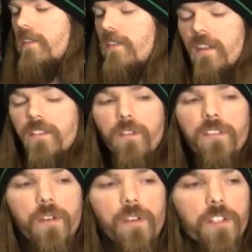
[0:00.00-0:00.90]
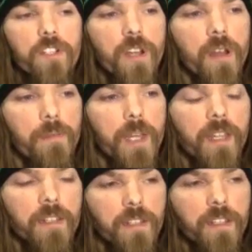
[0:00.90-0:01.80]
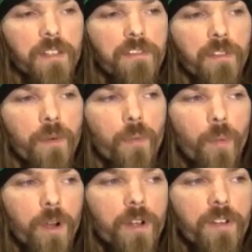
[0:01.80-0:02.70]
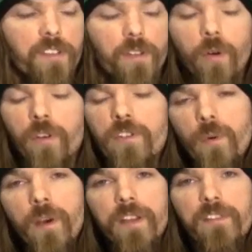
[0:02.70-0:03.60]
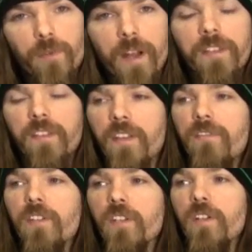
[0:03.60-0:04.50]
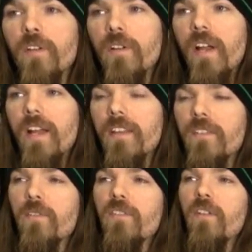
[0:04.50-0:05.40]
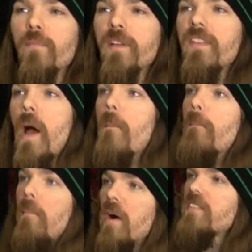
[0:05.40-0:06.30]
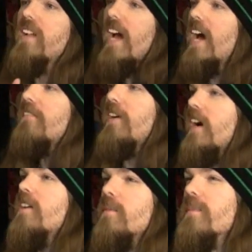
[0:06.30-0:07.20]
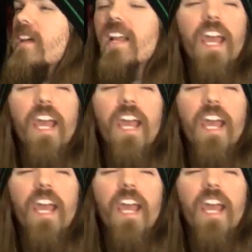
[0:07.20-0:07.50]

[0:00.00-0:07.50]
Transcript: that there's going to come at least once or twice throughout the given year that there's going to be that must-have item that